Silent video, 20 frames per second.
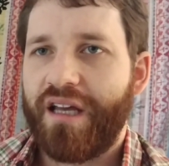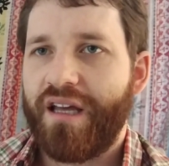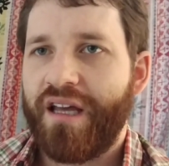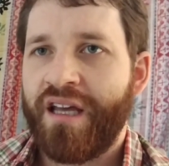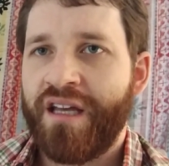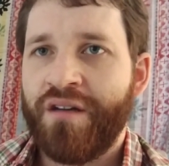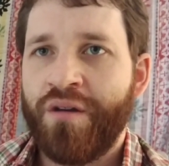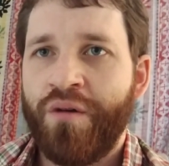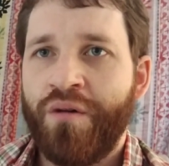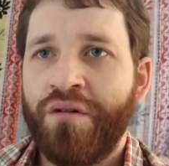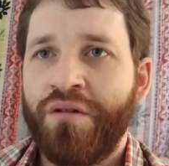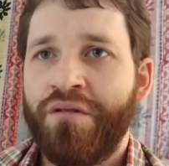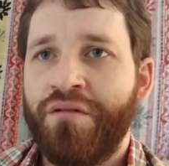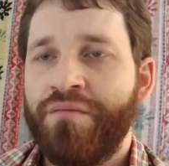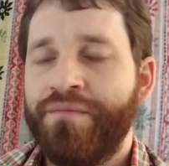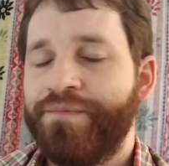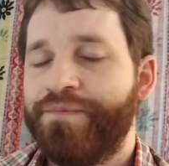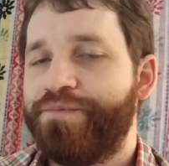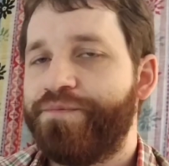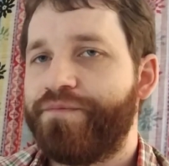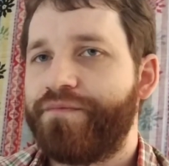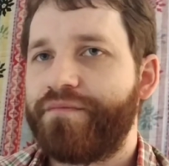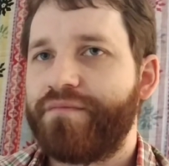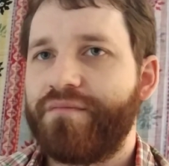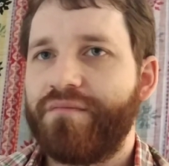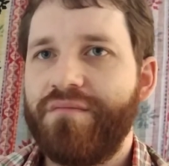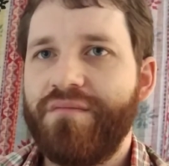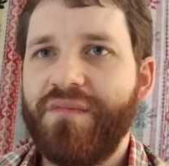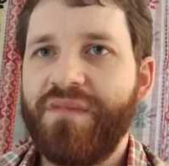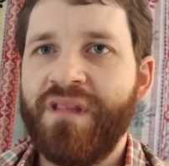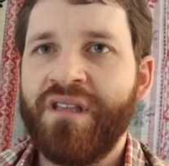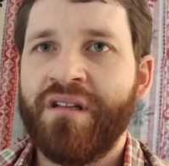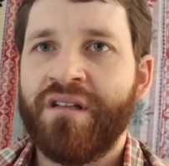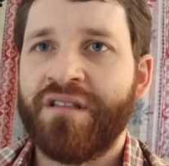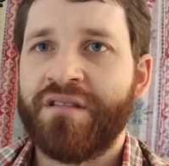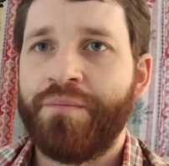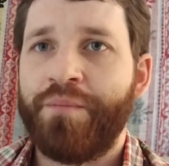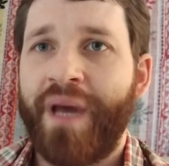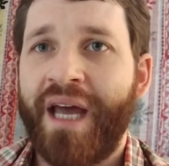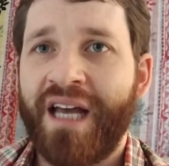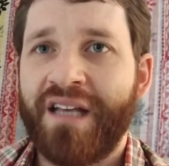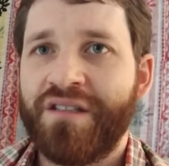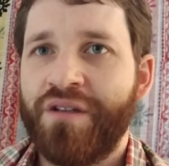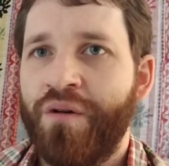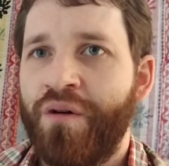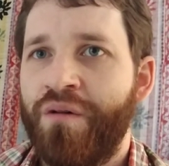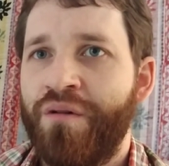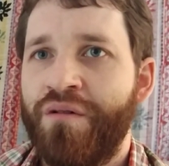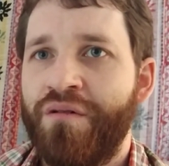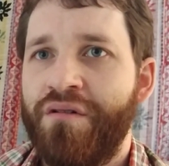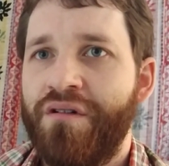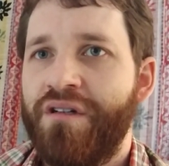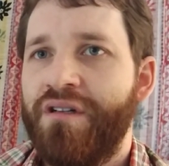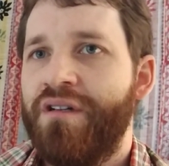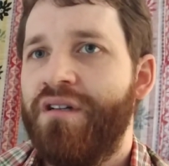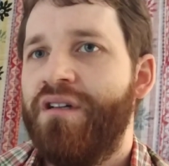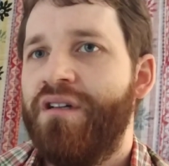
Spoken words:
a-hole, this mass hole